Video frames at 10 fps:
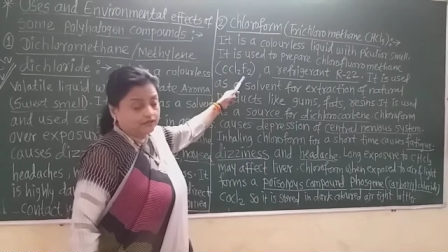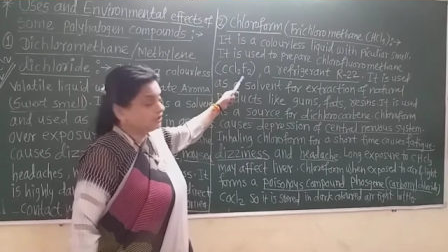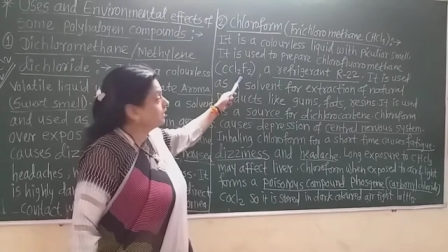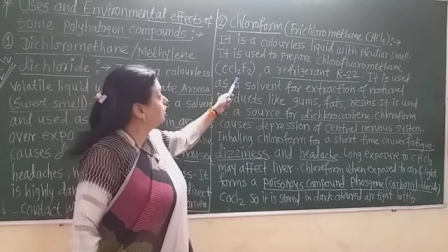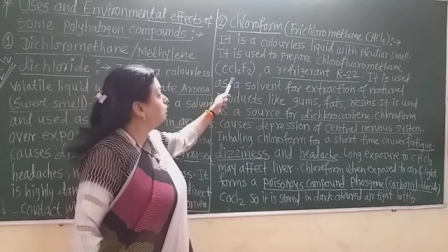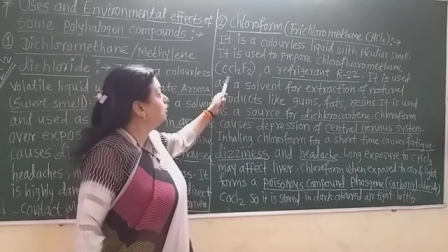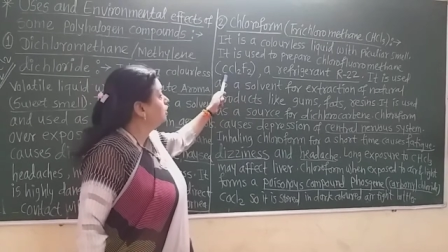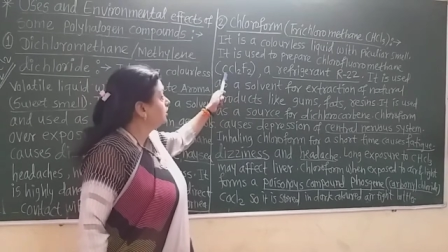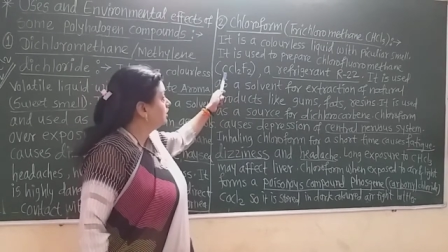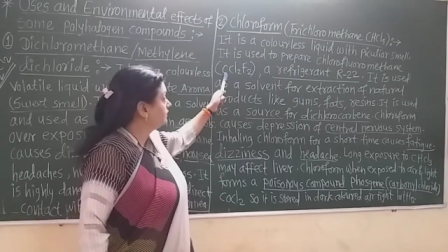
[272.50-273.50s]

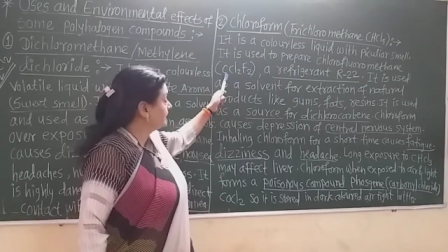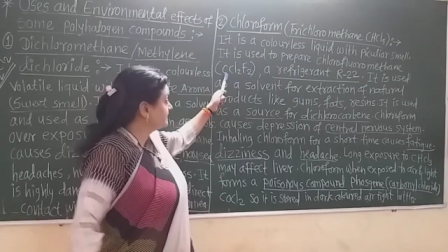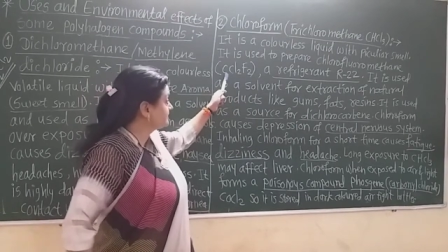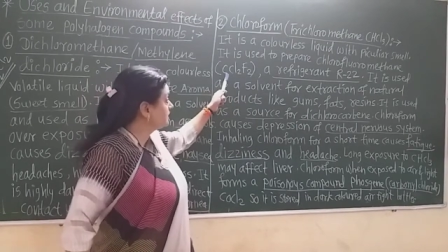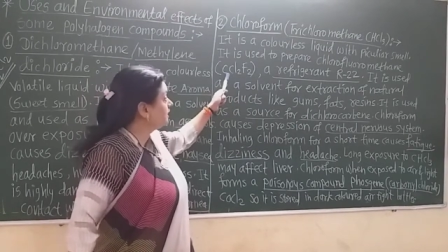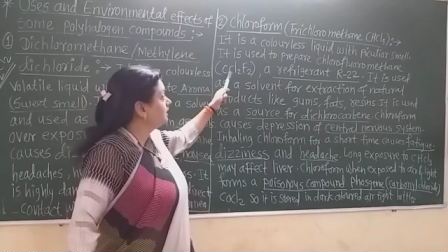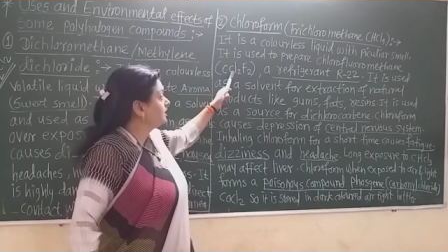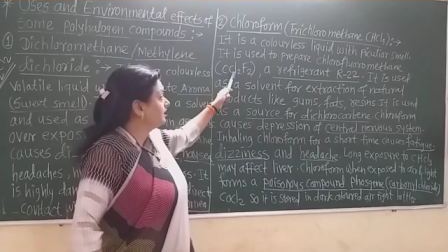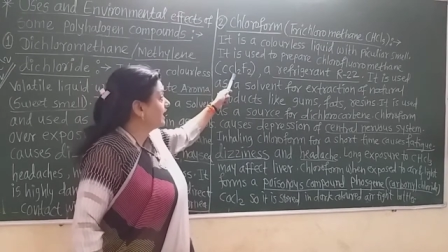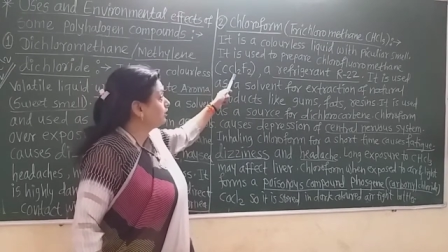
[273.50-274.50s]
Now that is the
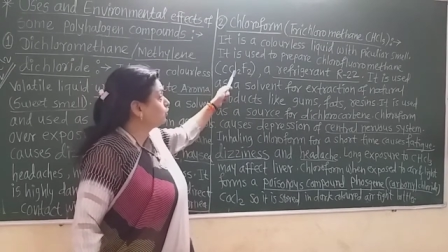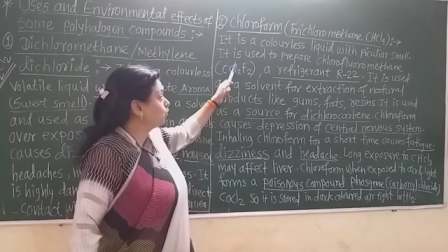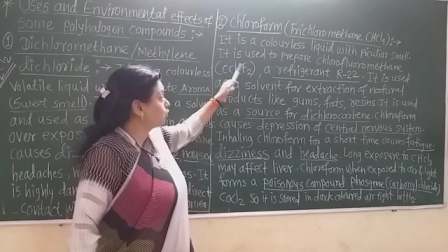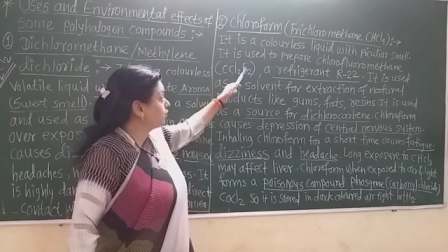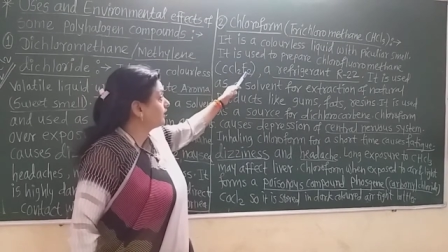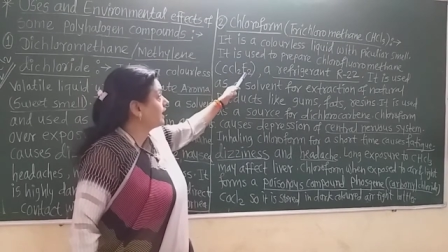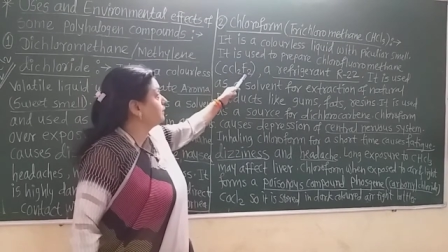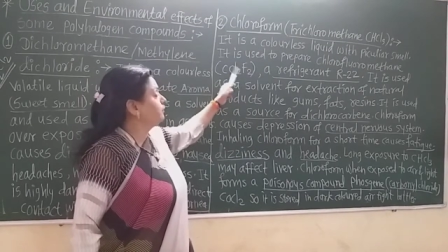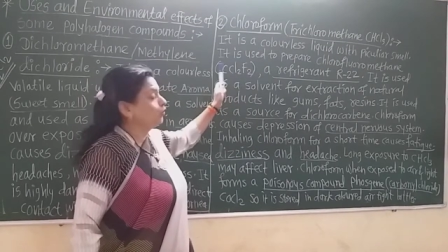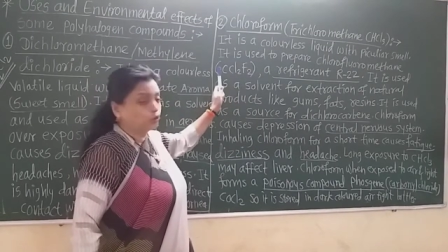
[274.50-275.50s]

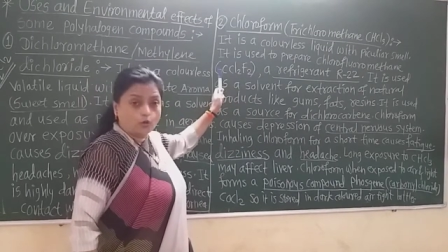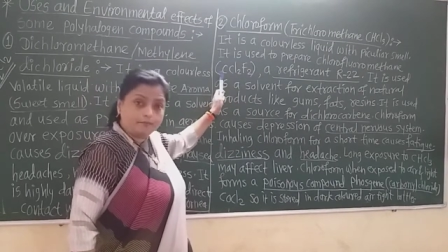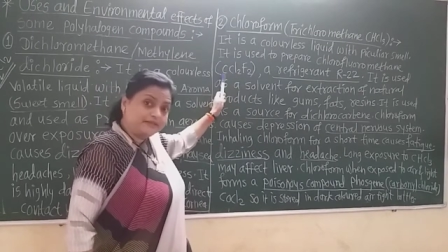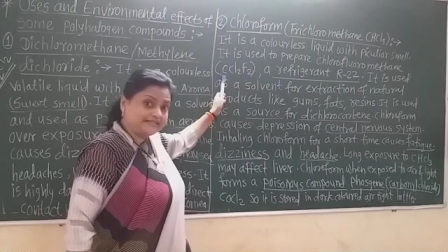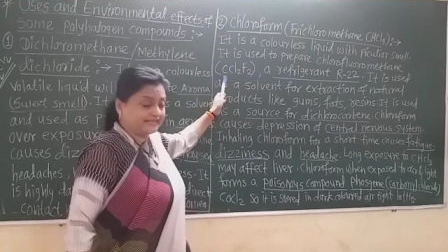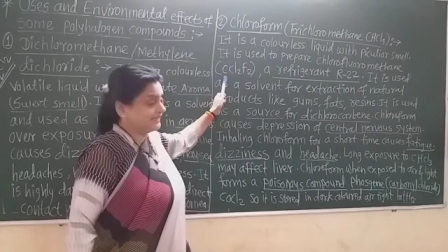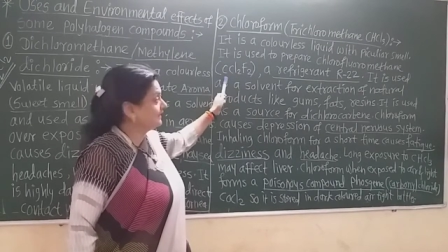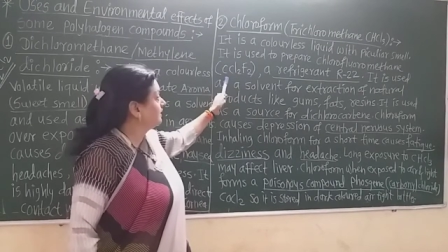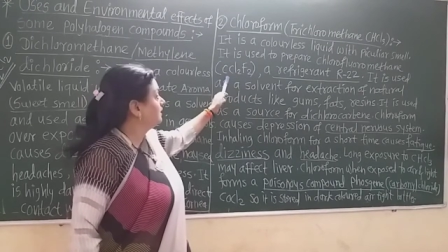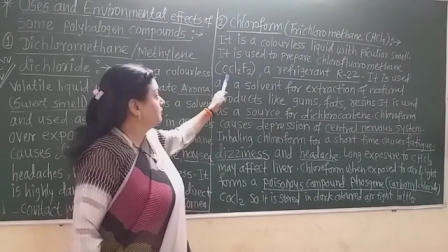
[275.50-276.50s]

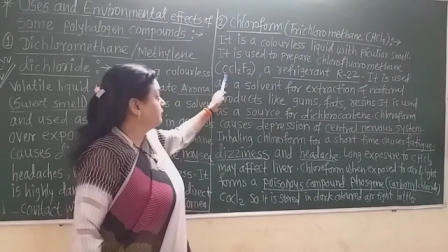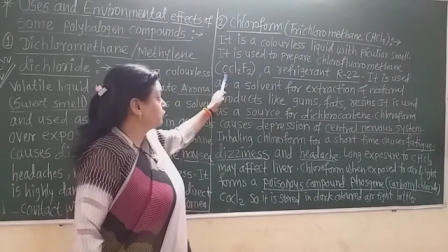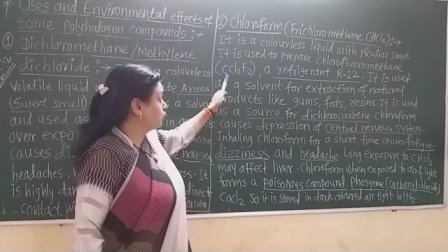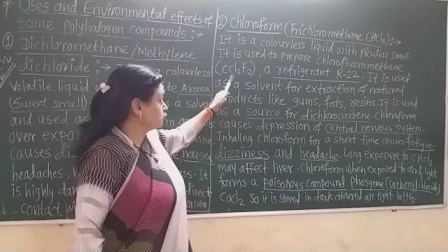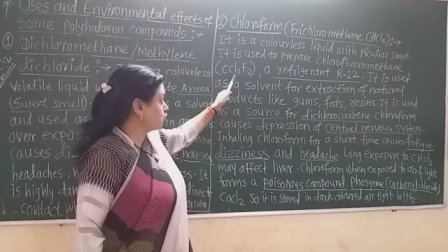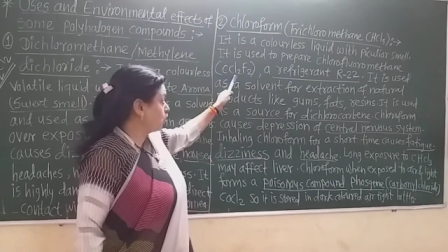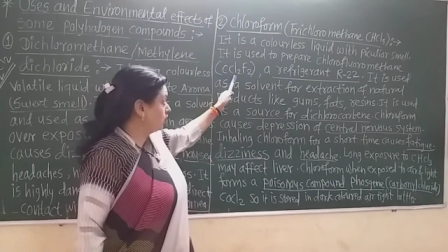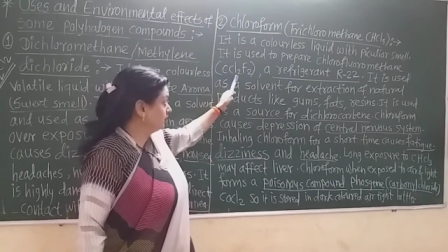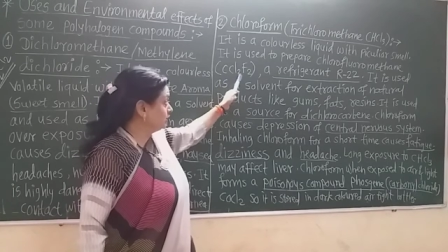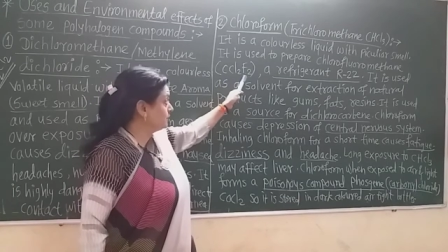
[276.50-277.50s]
dichloromethane, because
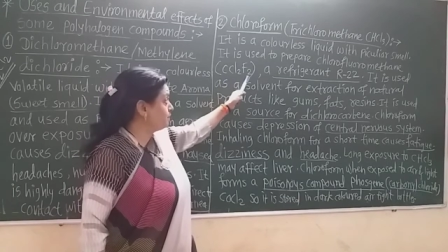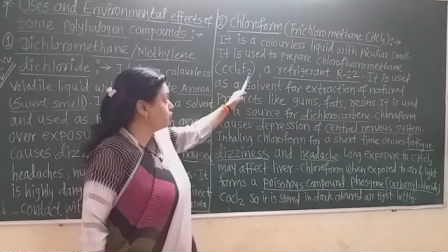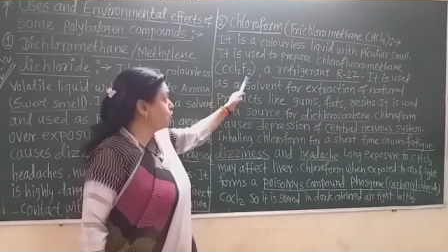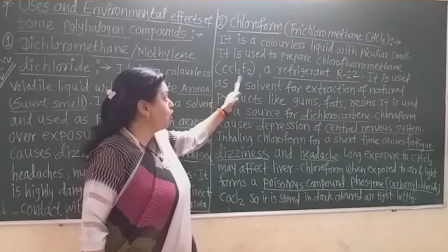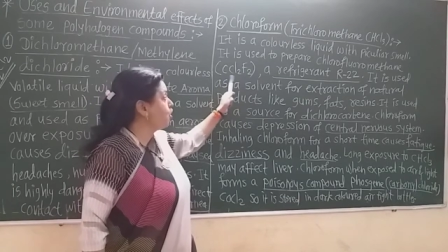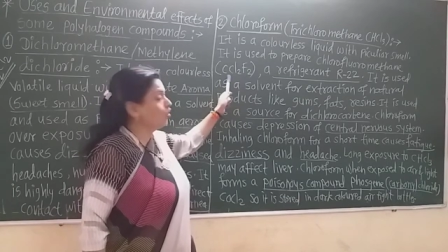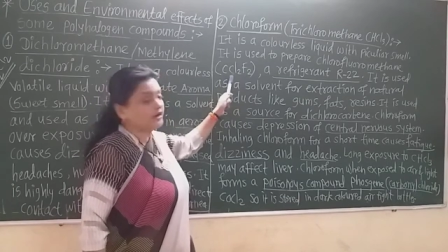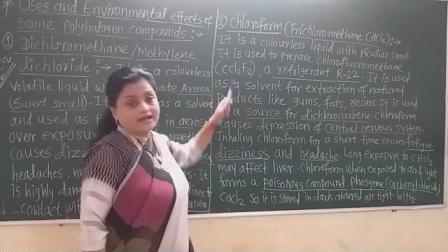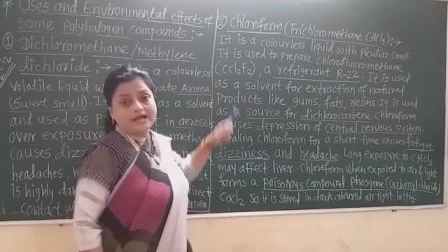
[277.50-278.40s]
all the four